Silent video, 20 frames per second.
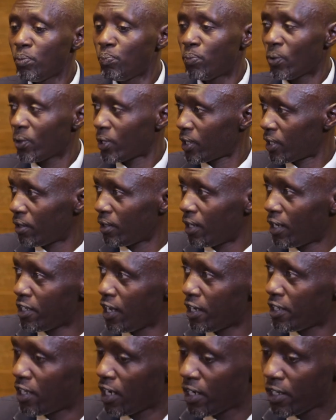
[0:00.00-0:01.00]

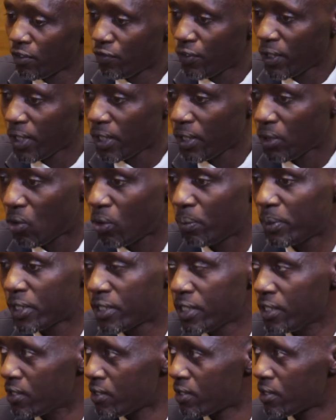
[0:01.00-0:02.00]
even in
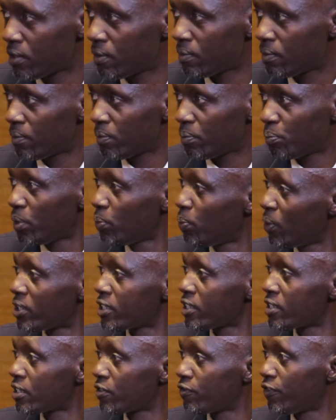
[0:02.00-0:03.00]
committees,
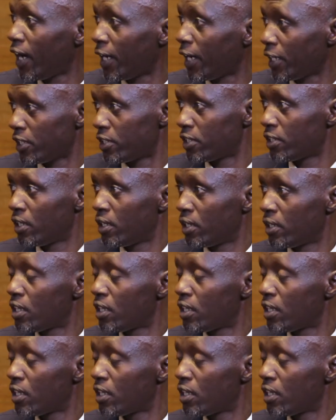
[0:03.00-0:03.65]
people testified.